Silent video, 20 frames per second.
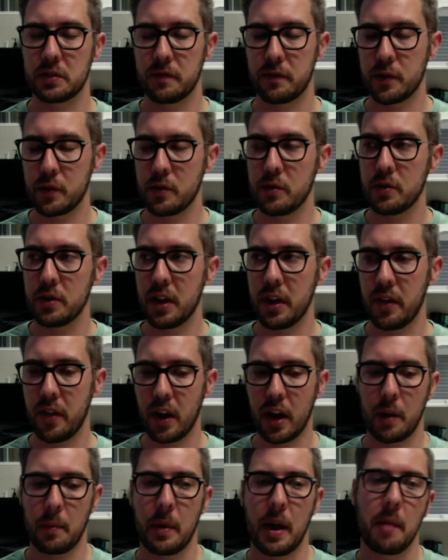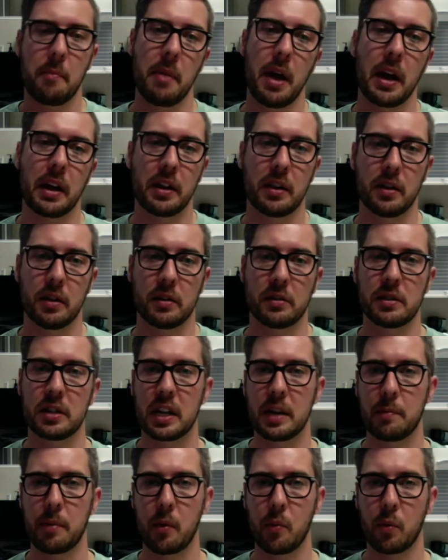food, and then I ran back here to
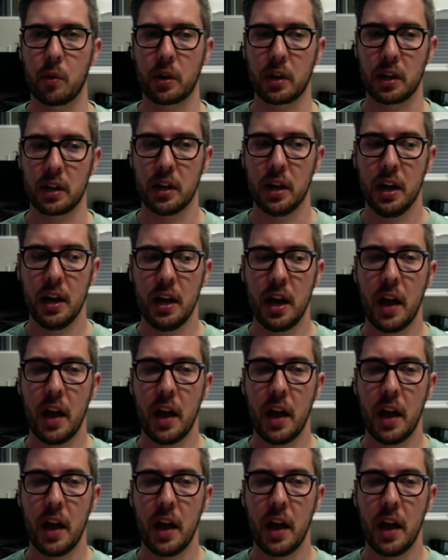keep on working.